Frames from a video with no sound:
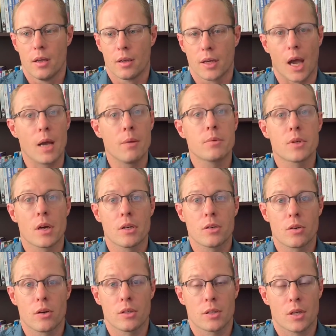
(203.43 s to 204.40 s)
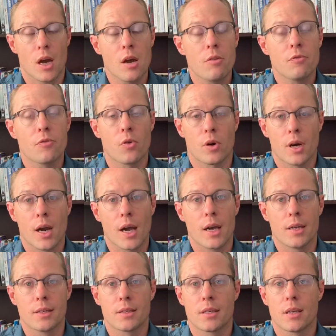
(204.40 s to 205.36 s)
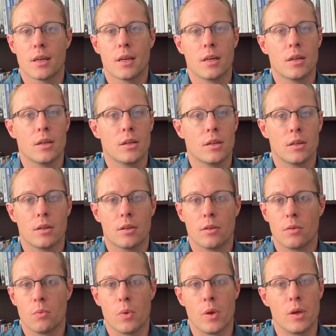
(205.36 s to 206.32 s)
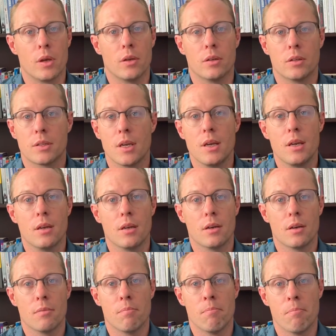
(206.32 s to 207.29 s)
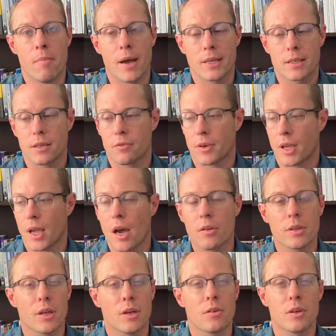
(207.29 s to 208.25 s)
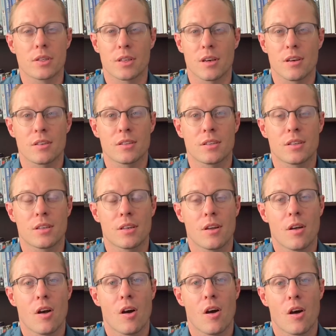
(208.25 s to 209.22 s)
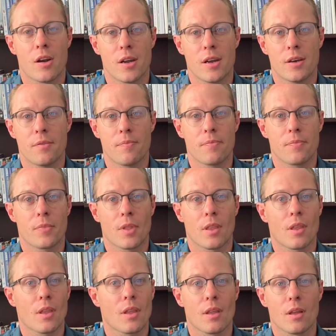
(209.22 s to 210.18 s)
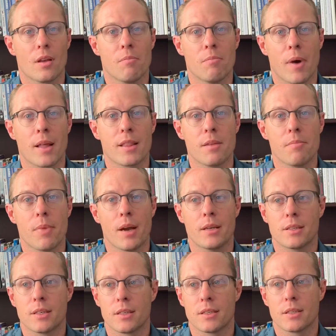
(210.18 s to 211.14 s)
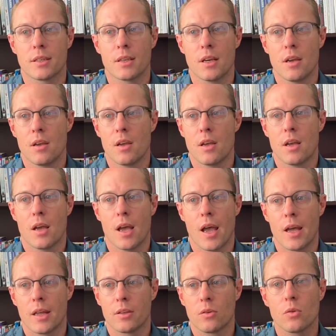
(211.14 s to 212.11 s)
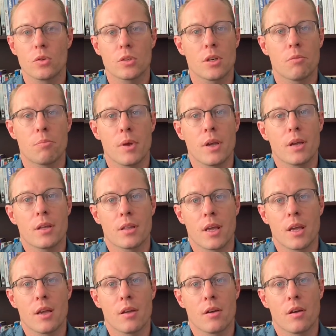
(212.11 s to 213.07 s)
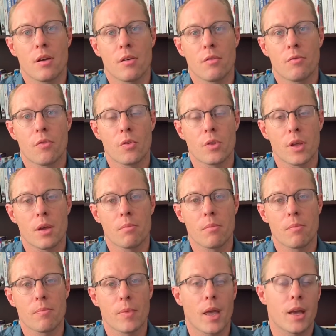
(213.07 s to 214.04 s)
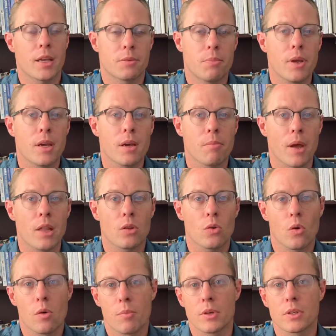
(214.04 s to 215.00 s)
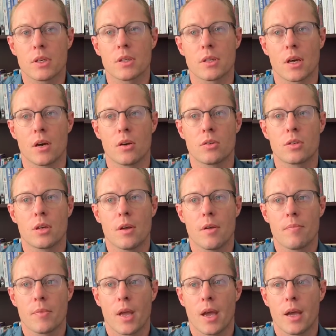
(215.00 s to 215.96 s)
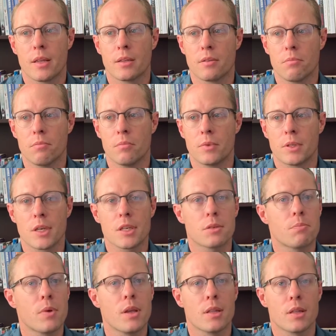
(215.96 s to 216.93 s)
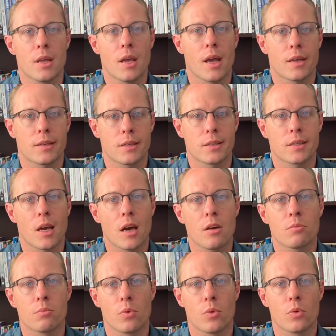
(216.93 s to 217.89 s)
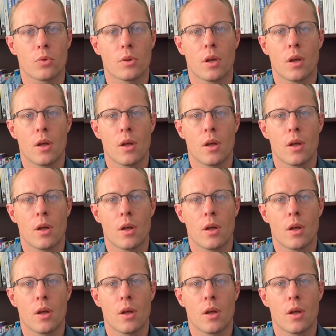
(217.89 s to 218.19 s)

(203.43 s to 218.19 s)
Game changer on its own for clients. We see massive accounting results on a monthly basis, and also being there for them as being a mentor or business coach, and just being there as a soundboard